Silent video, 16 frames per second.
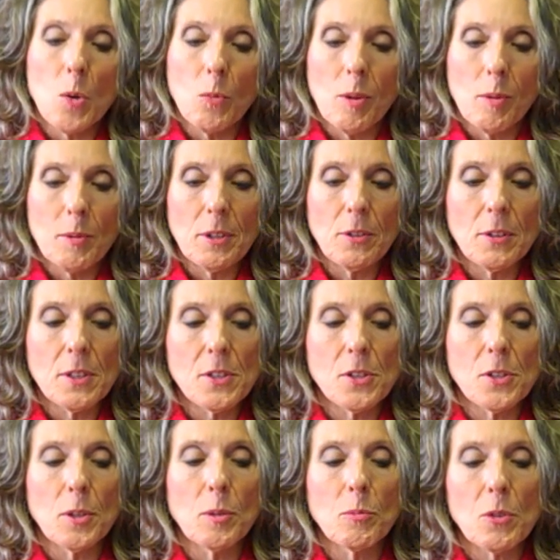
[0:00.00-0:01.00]
Women who
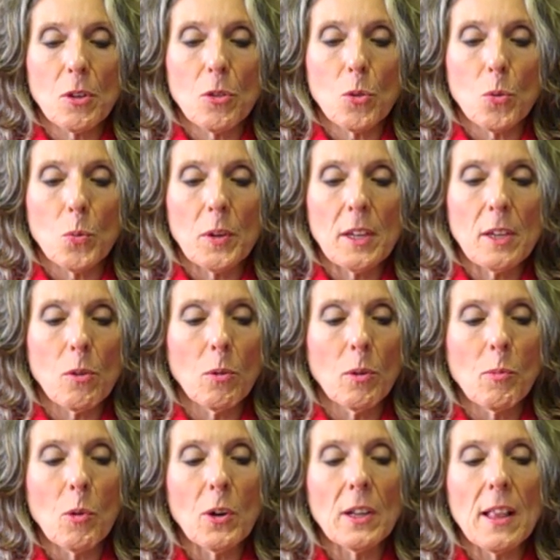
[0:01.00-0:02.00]
consumed three
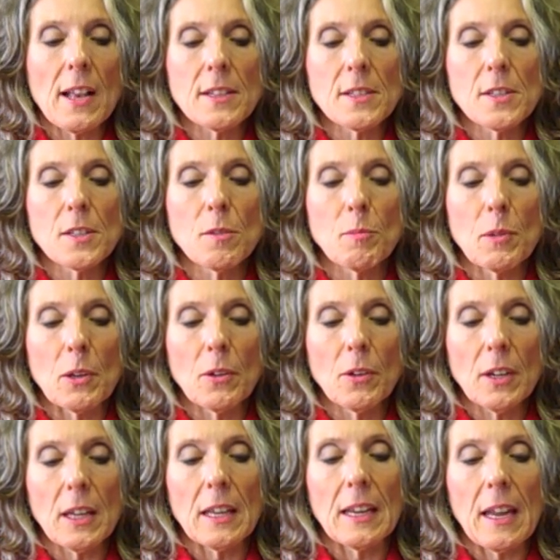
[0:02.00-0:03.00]
or more glasses of
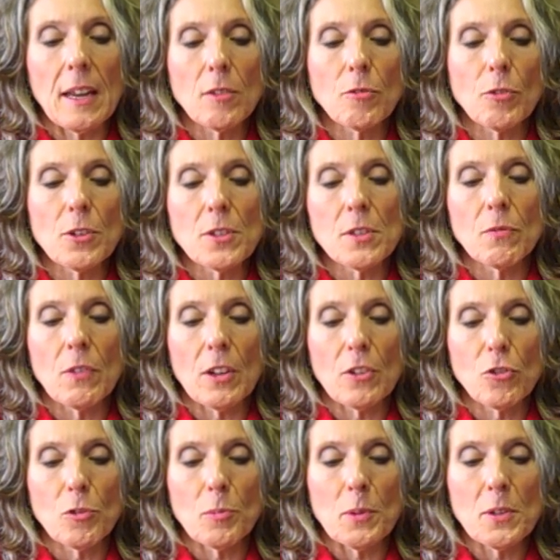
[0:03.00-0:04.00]
milk and ate fruits and
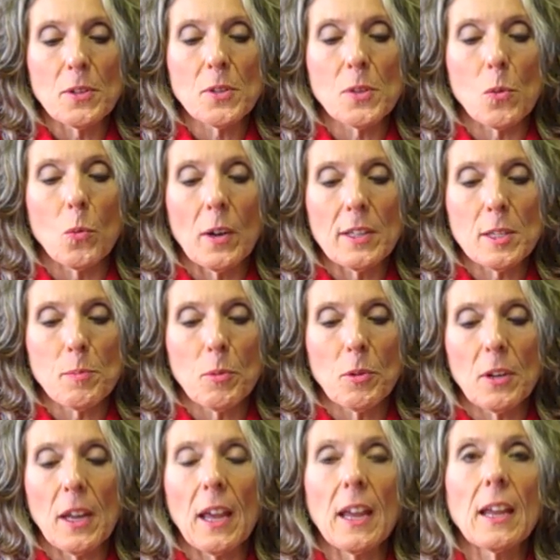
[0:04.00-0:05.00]
vegetables once
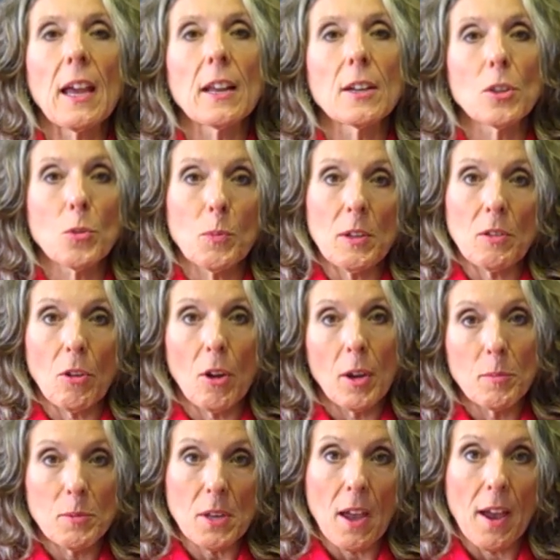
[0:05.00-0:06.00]
per day had a three
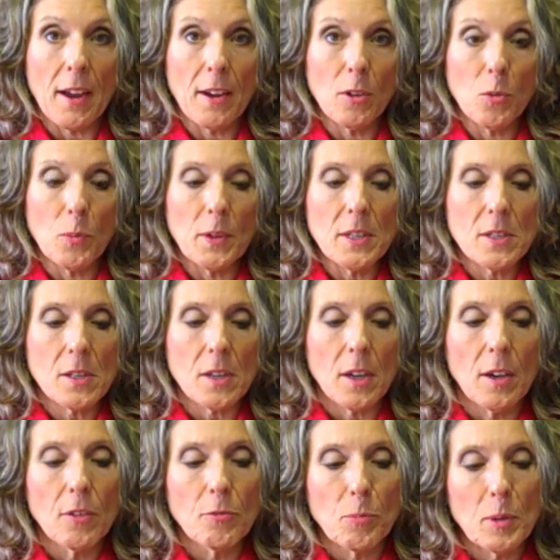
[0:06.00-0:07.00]
times higher risk
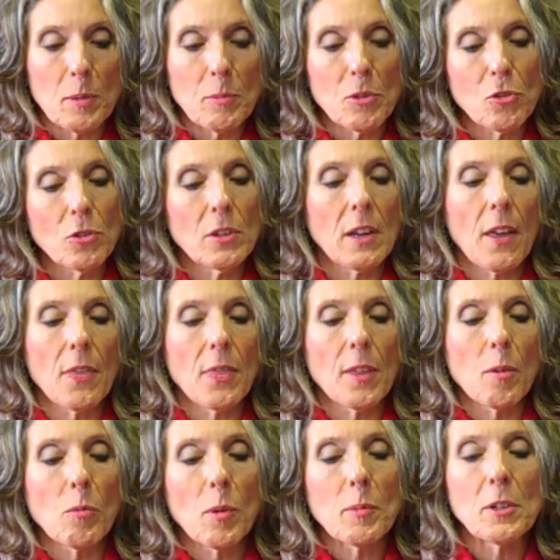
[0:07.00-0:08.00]
of premature death
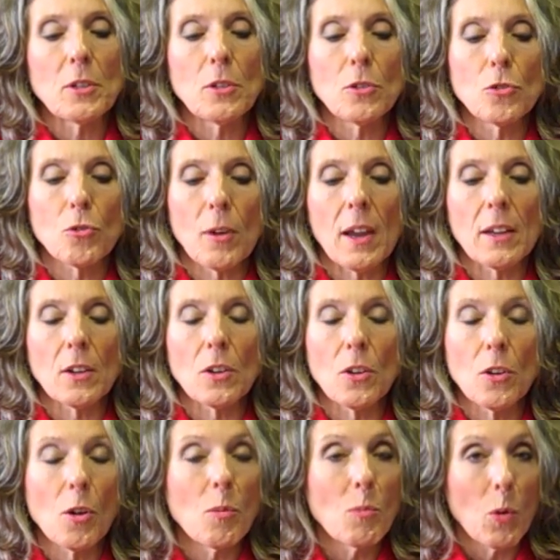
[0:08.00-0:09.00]
than women who drank
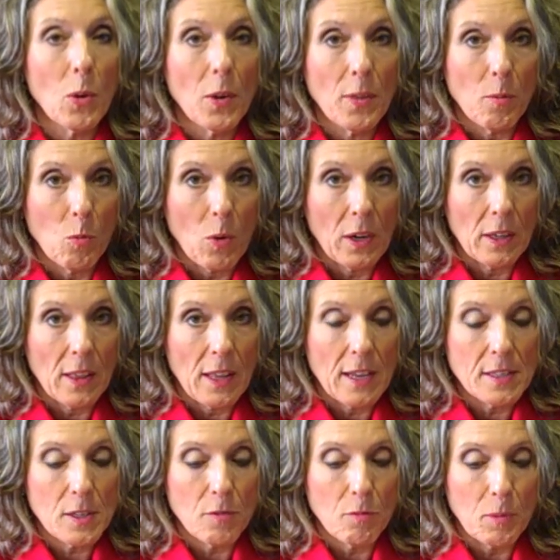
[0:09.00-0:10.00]
no more than one
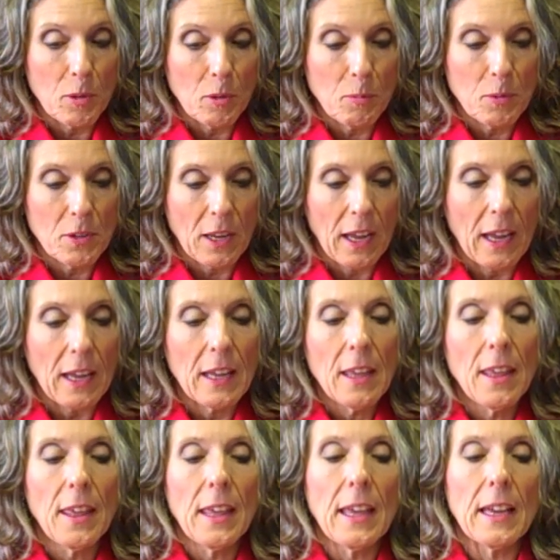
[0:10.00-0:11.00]
glass of milk per day
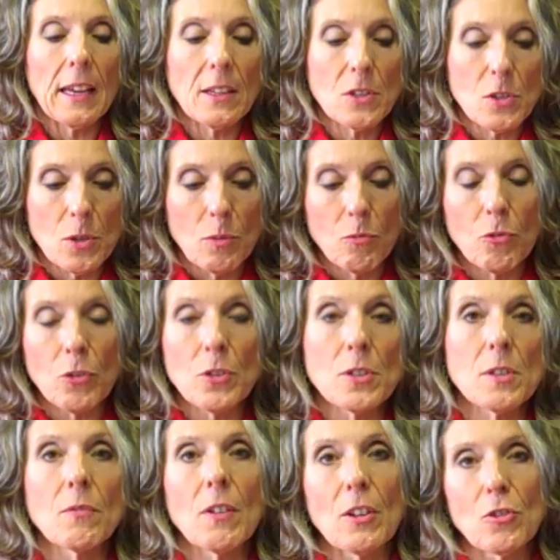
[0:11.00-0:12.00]
and consumed
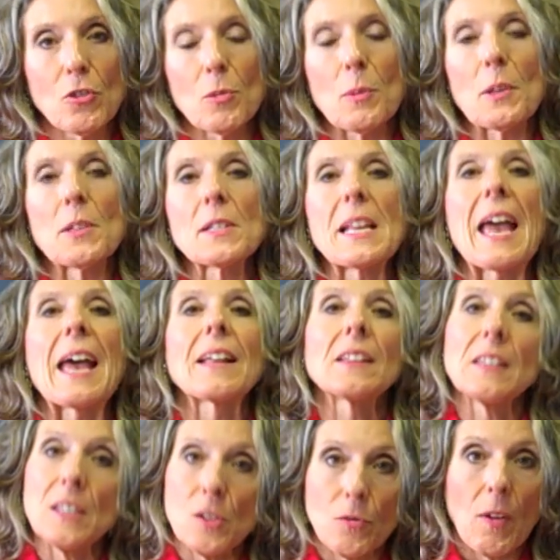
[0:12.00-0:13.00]
fruits and vegetables
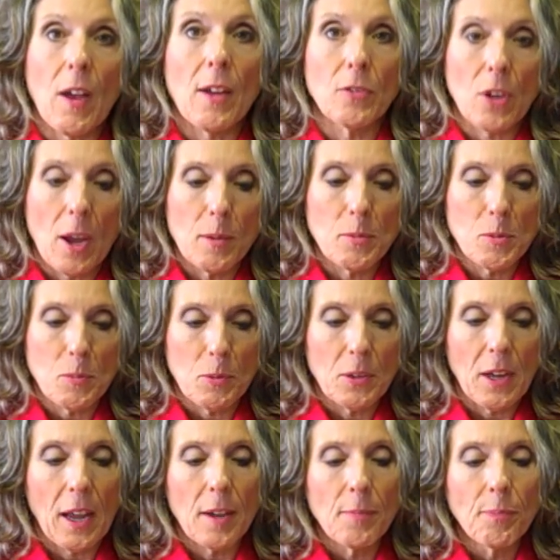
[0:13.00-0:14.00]
at least five times per
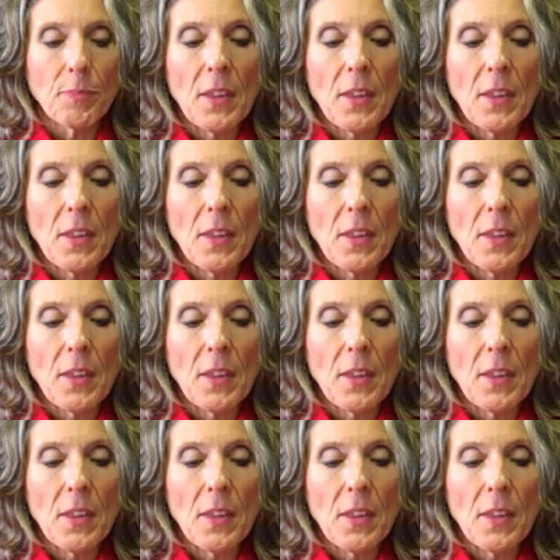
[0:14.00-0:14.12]
day.